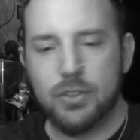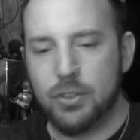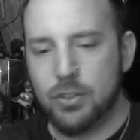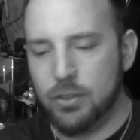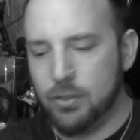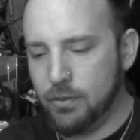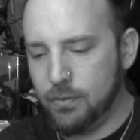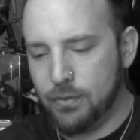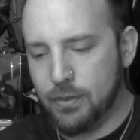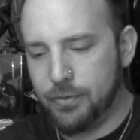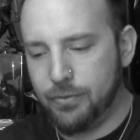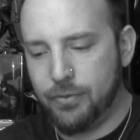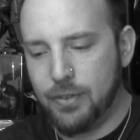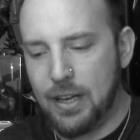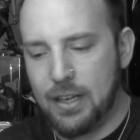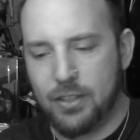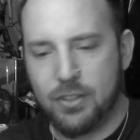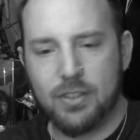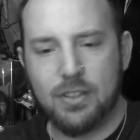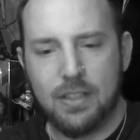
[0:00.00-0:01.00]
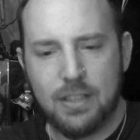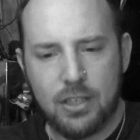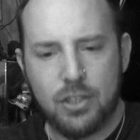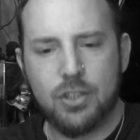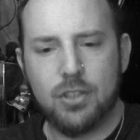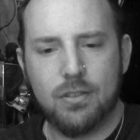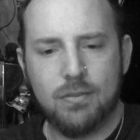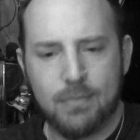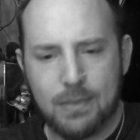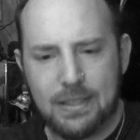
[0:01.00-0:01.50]
your
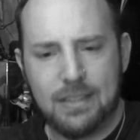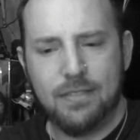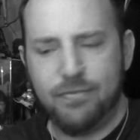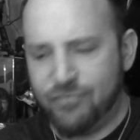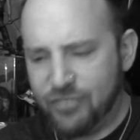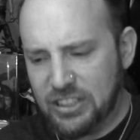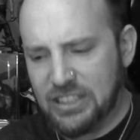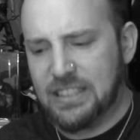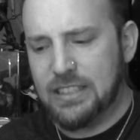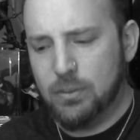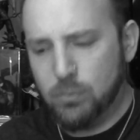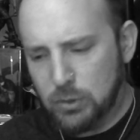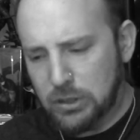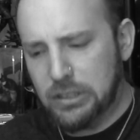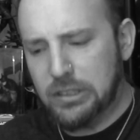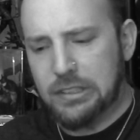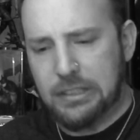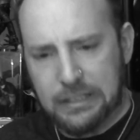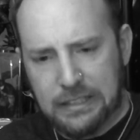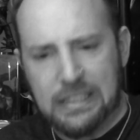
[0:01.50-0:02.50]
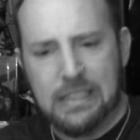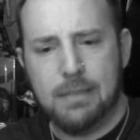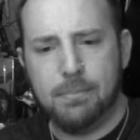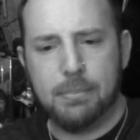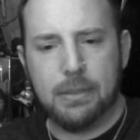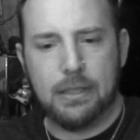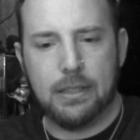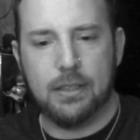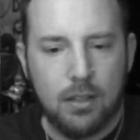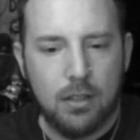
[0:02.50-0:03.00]
fascination with the fucking word
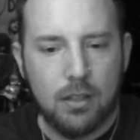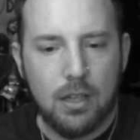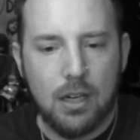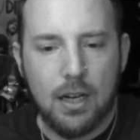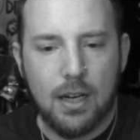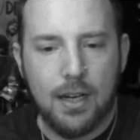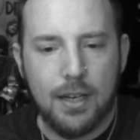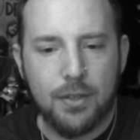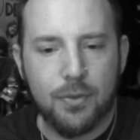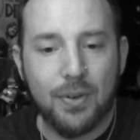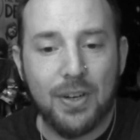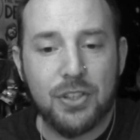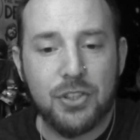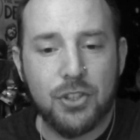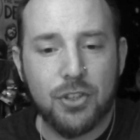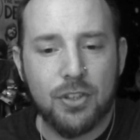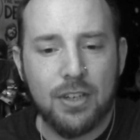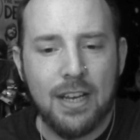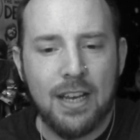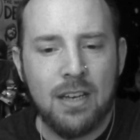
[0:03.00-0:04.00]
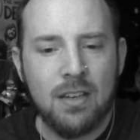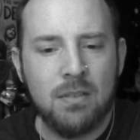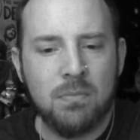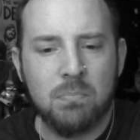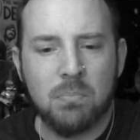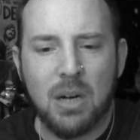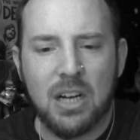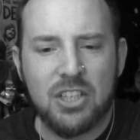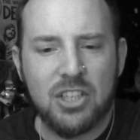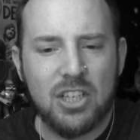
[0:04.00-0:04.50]
zombie? I erased your
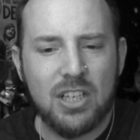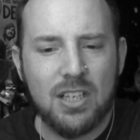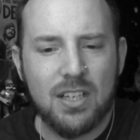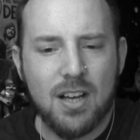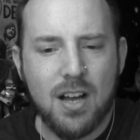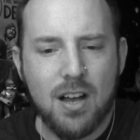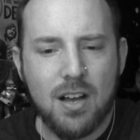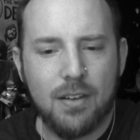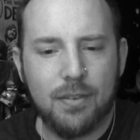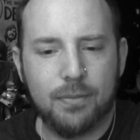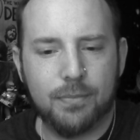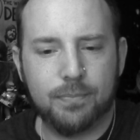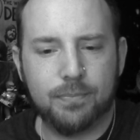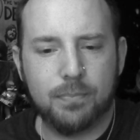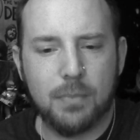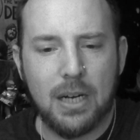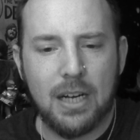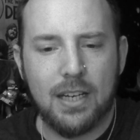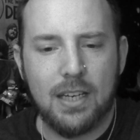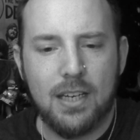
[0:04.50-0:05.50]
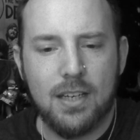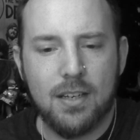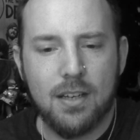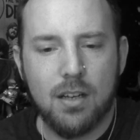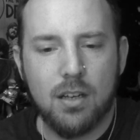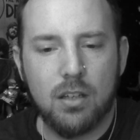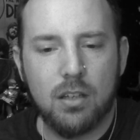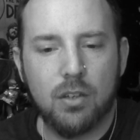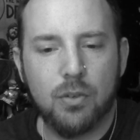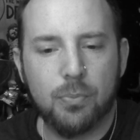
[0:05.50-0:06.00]
name, Maticha
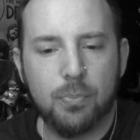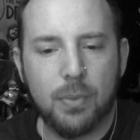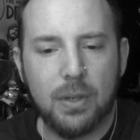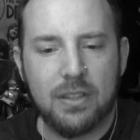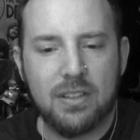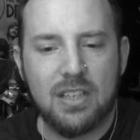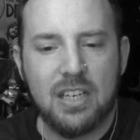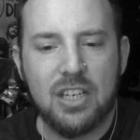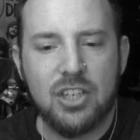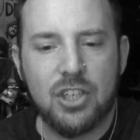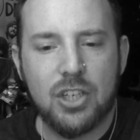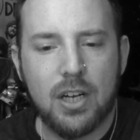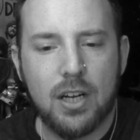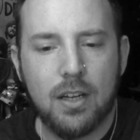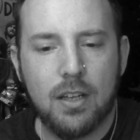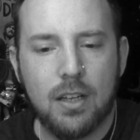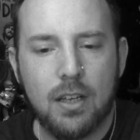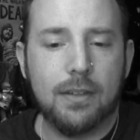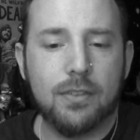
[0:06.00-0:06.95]
00005.